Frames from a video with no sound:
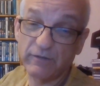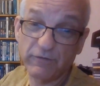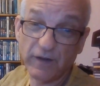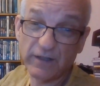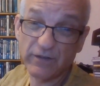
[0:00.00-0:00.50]

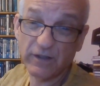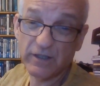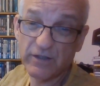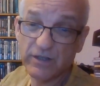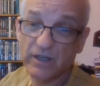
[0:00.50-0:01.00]
and
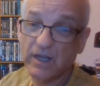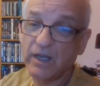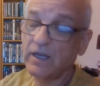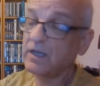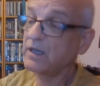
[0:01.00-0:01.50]
Faithless.
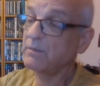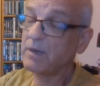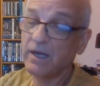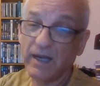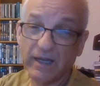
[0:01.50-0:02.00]

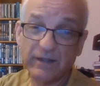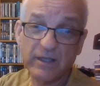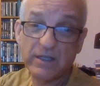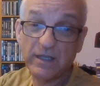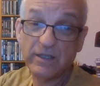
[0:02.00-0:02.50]
I had
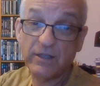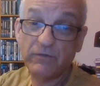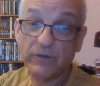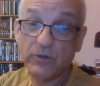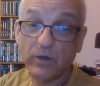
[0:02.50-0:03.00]
these
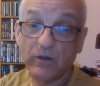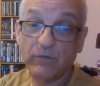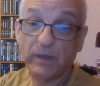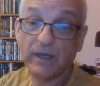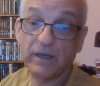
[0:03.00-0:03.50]
listed for
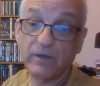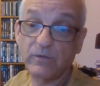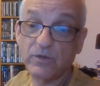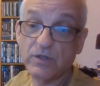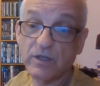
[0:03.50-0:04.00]

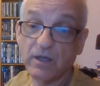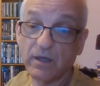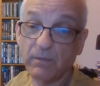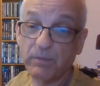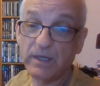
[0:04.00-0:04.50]

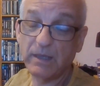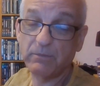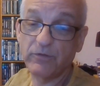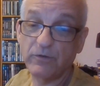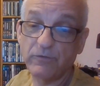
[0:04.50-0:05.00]
£12, been
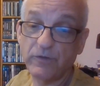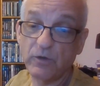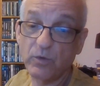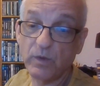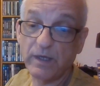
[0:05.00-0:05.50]
up for a
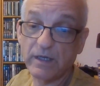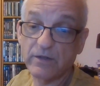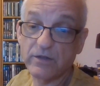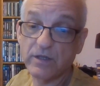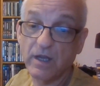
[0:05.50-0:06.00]
few
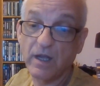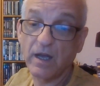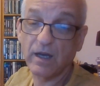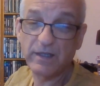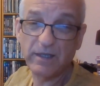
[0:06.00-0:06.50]
weeks.
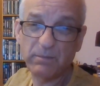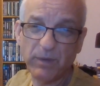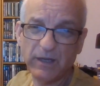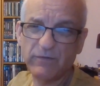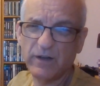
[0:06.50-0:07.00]
I
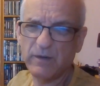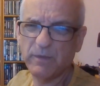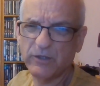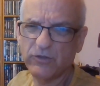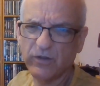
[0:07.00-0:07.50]
didn't pay very
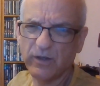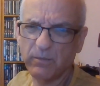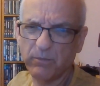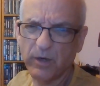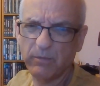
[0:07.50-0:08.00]
much for
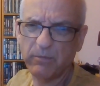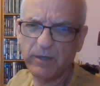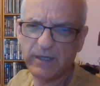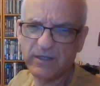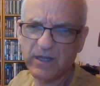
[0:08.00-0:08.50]
them,
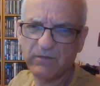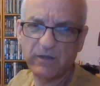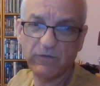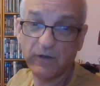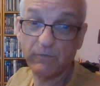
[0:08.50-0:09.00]
probably
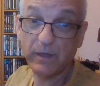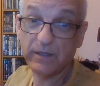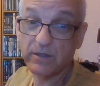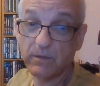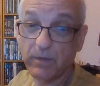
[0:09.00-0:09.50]
75
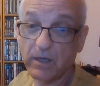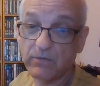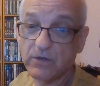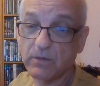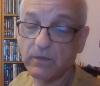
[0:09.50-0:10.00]
pence a
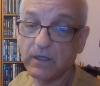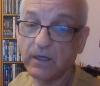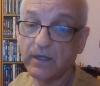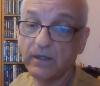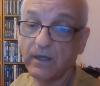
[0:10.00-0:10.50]
pound,
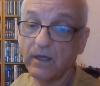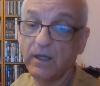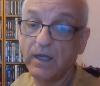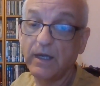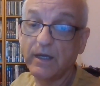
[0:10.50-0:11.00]
something like that.
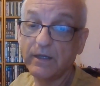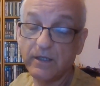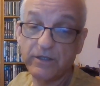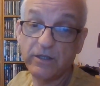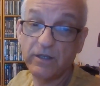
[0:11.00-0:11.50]

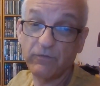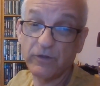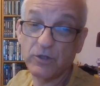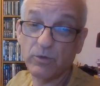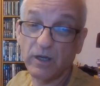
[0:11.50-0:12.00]
I'd listed them
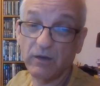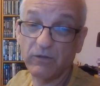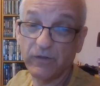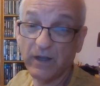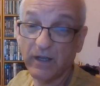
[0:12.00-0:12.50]
for
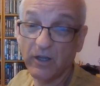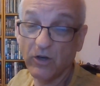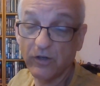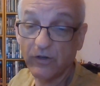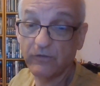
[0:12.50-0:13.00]
12. I
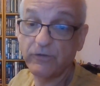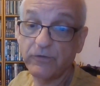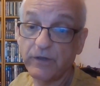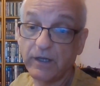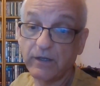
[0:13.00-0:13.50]
got an offer
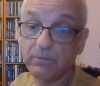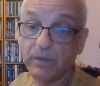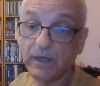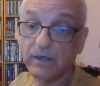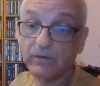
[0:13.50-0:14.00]
for £9